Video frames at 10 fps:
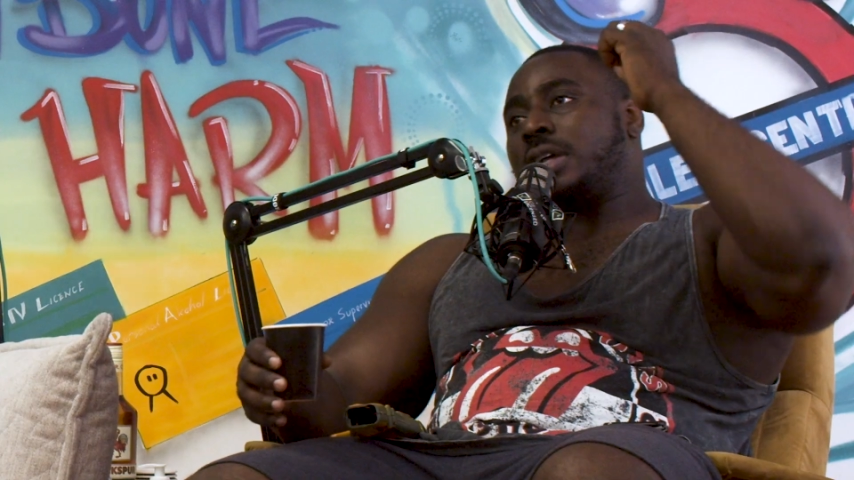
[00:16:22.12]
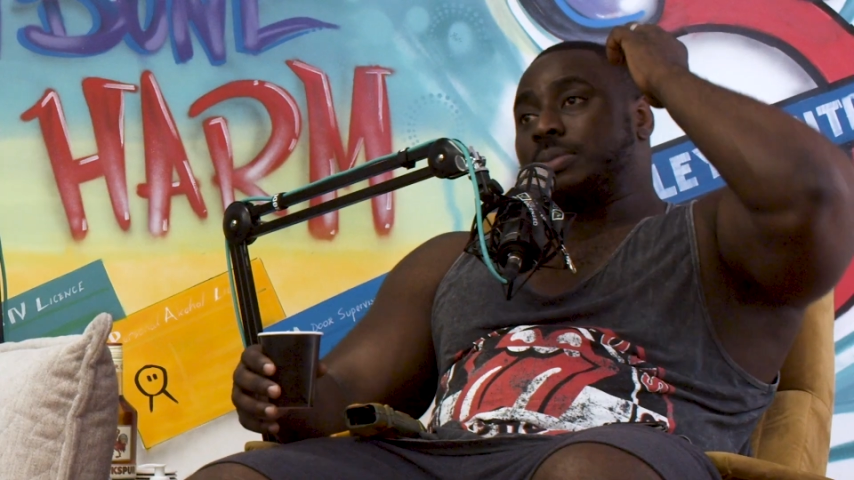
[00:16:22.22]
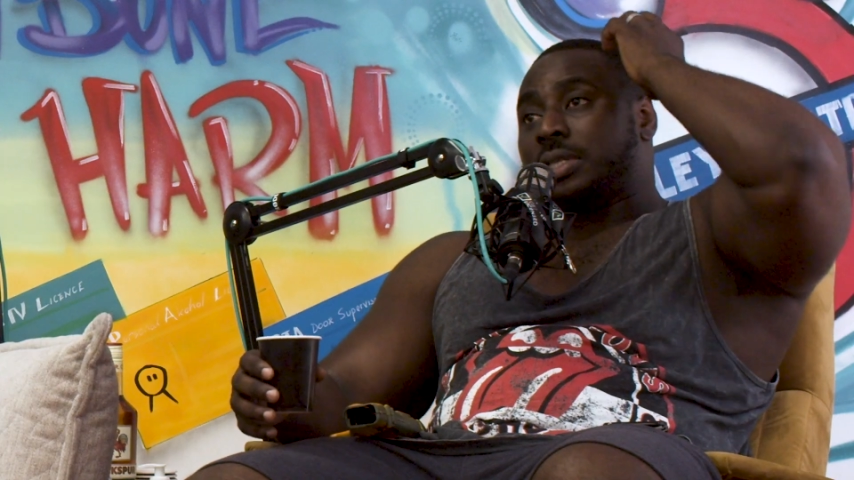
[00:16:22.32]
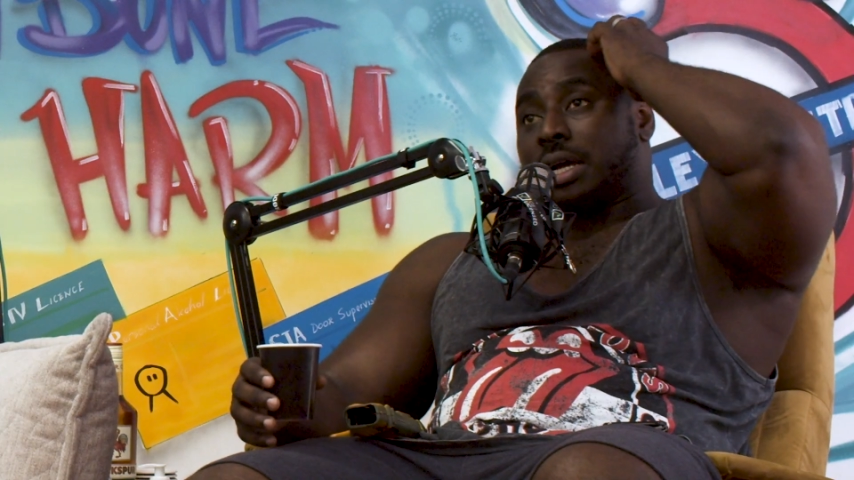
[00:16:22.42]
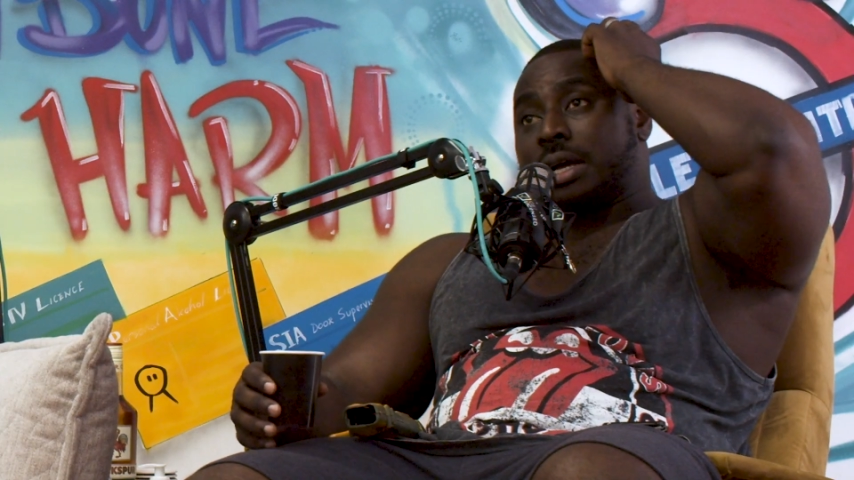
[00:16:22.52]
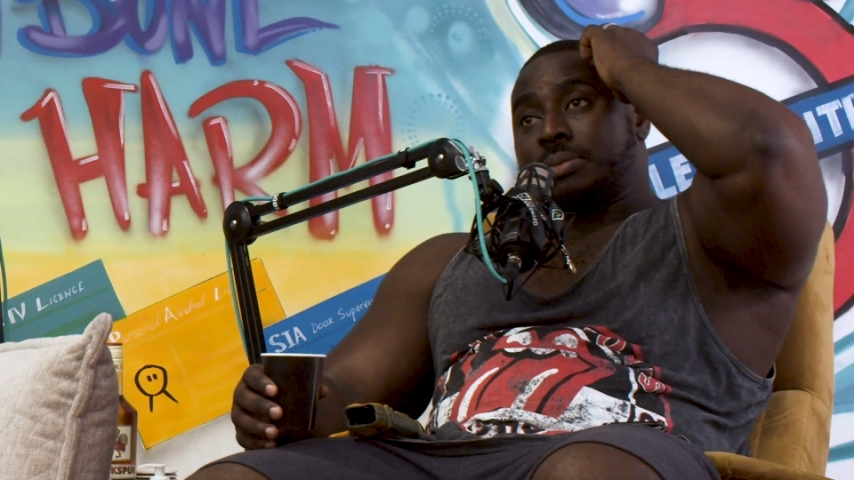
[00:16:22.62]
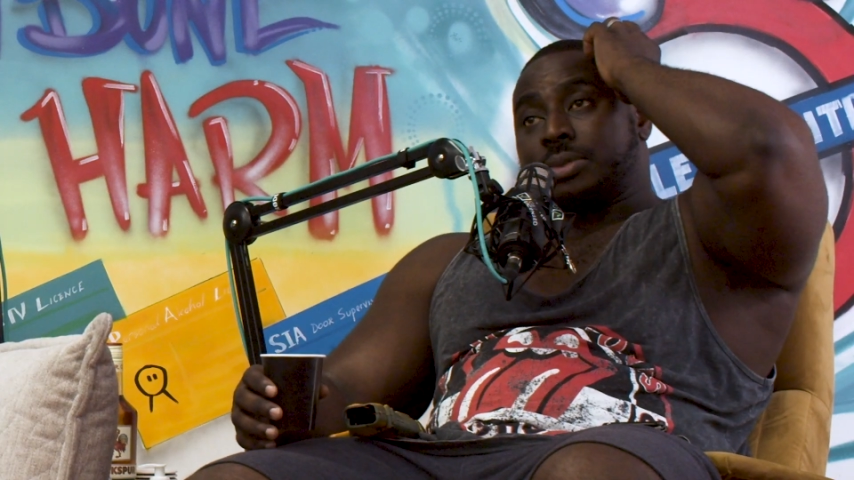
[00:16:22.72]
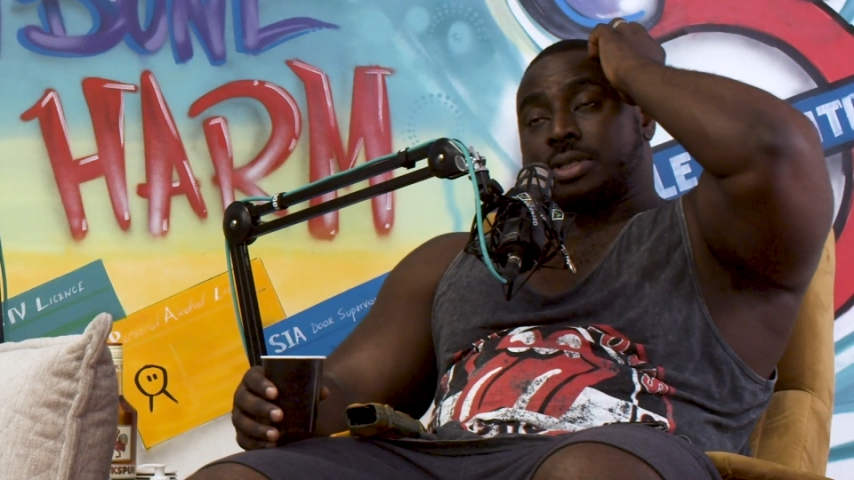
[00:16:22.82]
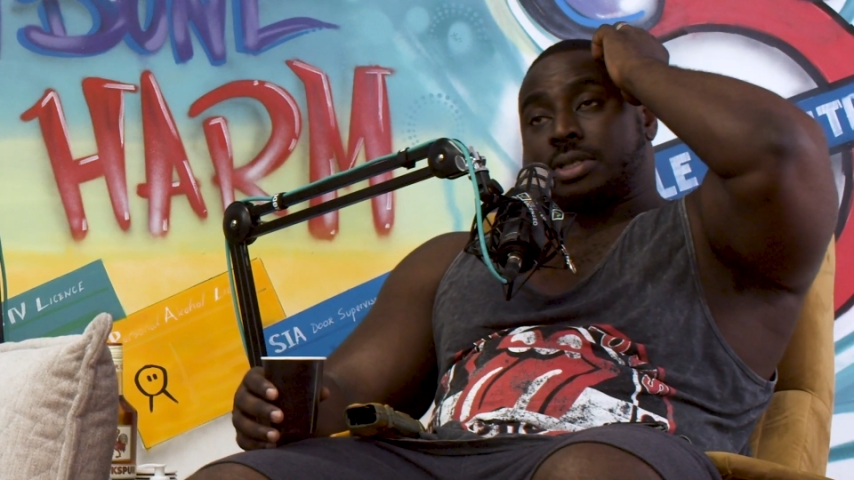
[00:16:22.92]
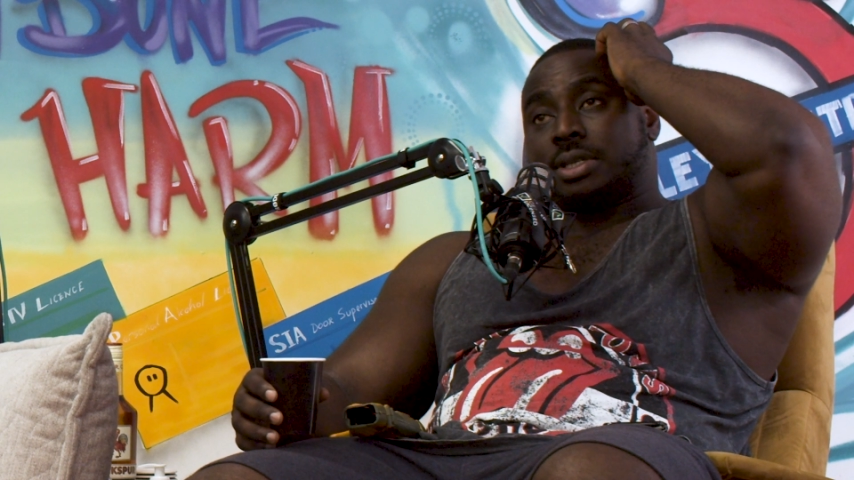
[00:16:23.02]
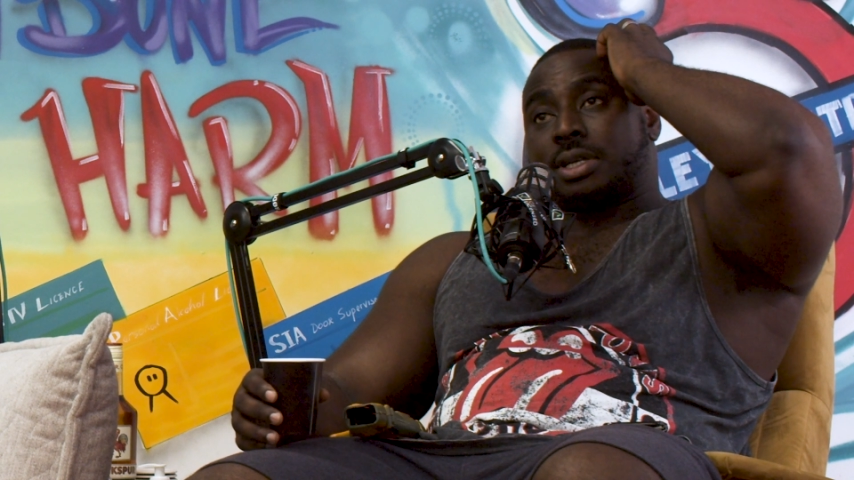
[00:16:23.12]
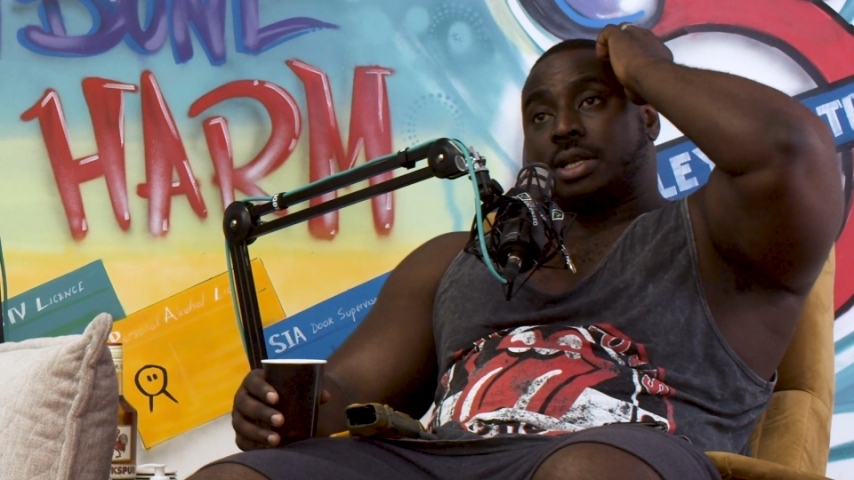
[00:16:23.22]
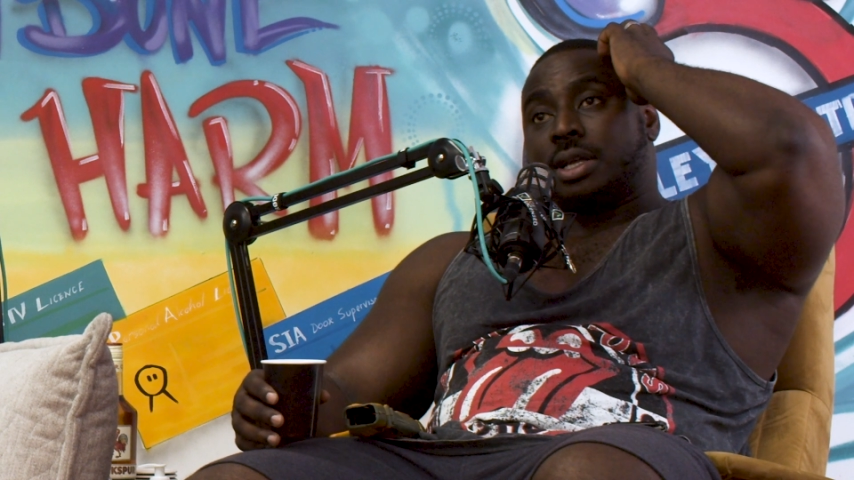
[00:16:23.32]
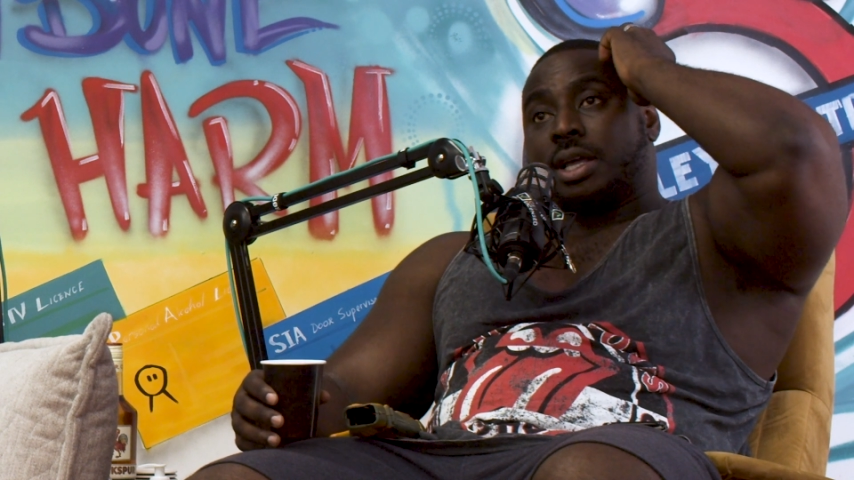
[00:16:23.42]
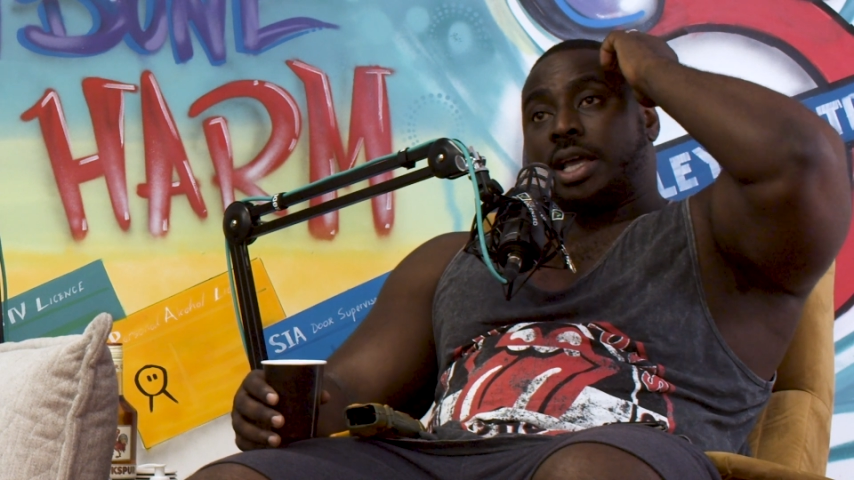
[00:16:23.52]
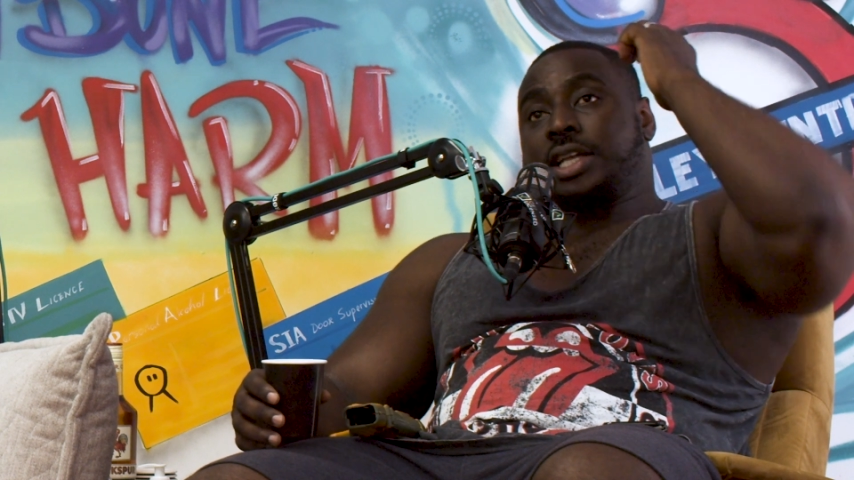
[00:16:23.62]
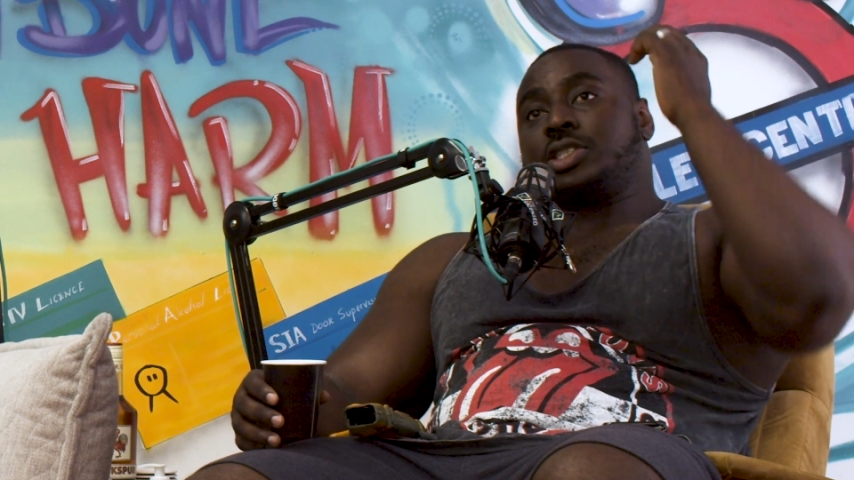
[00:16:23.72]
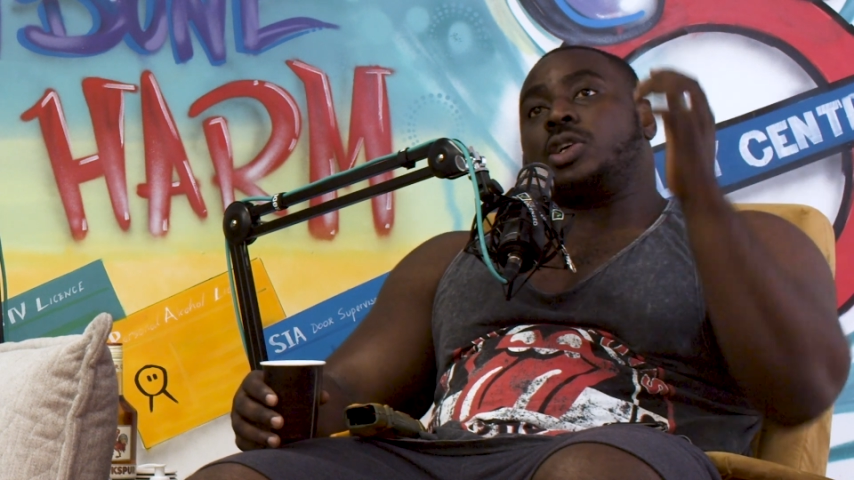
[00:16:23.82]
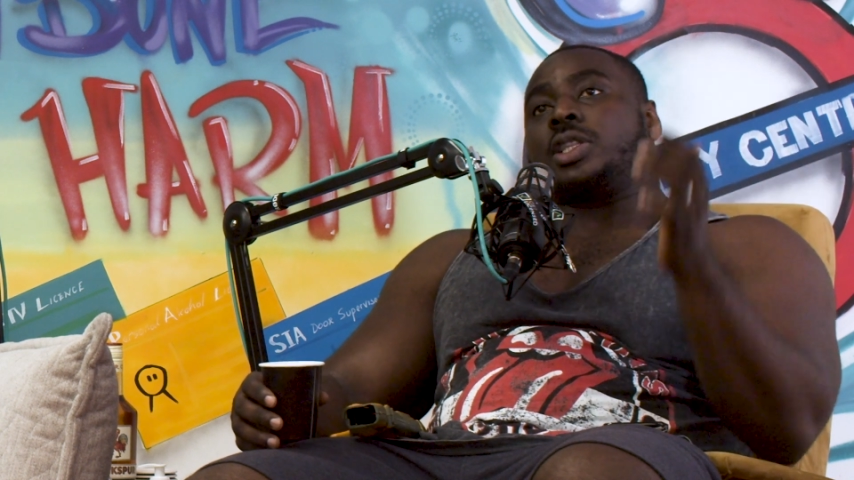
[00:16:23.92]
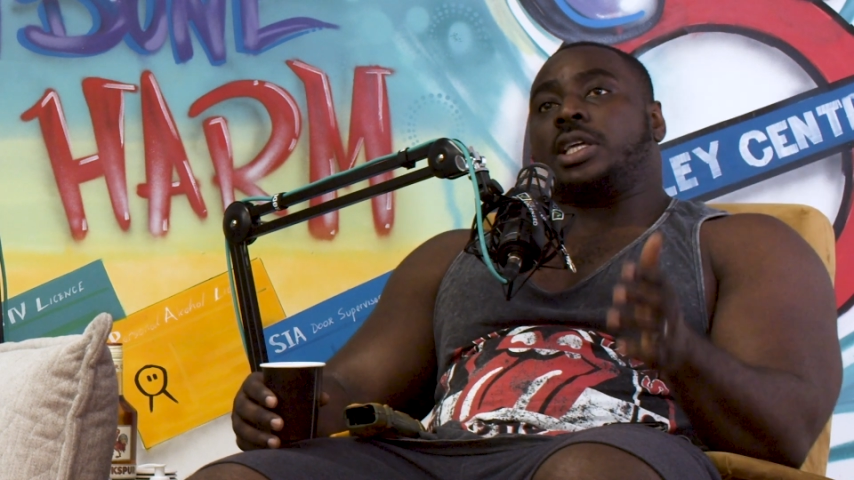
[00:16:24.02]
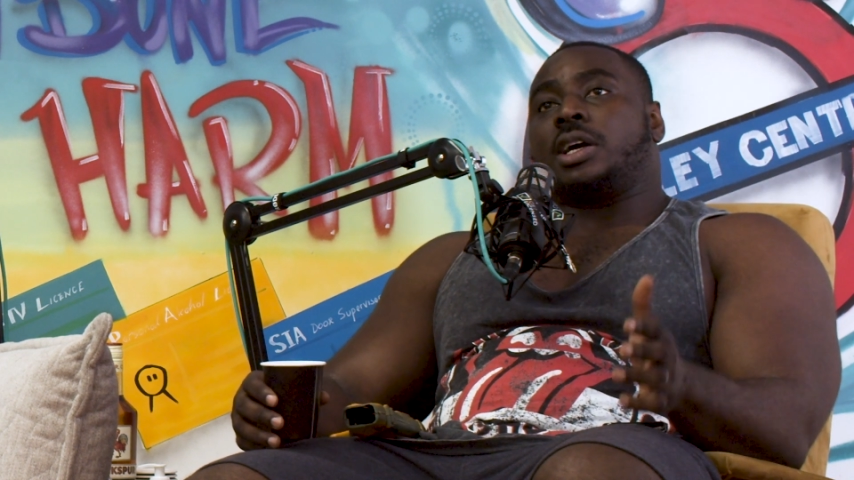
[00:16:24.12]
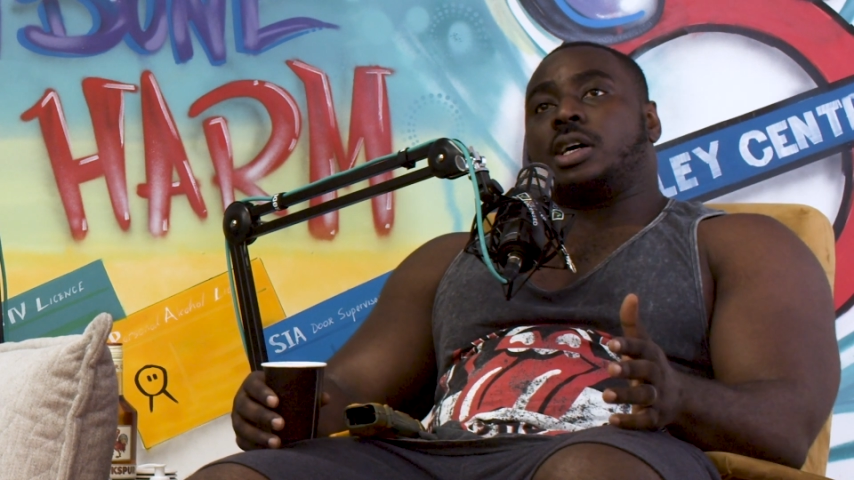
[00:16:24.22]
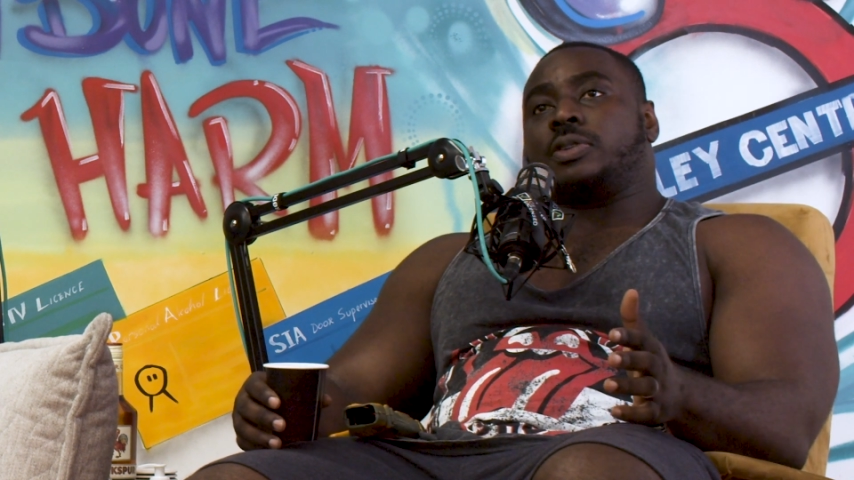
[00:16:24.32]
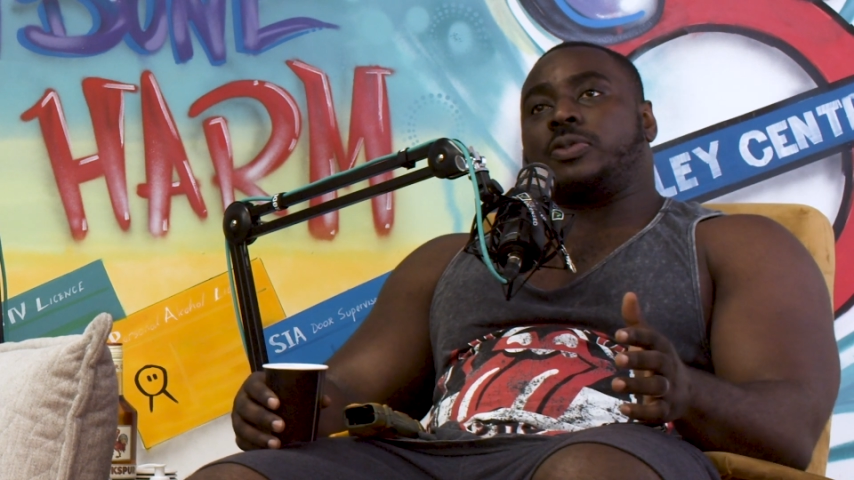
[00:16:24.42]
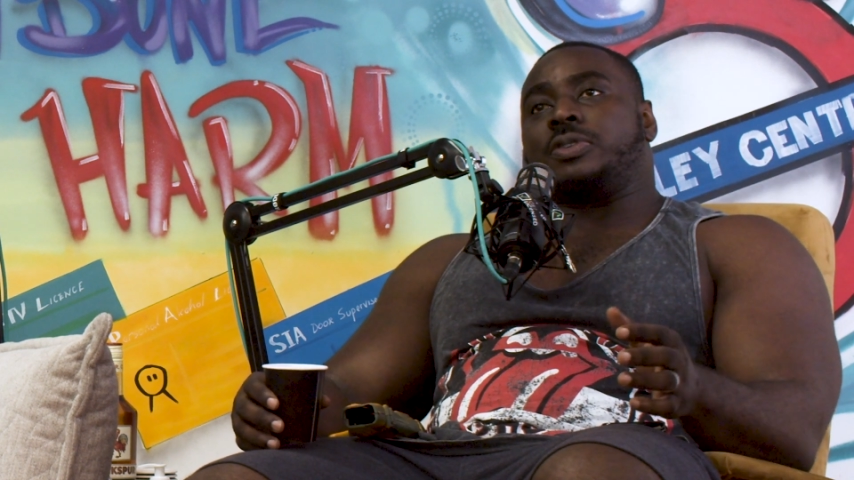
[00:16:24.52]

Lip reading: sometimes it's not the art.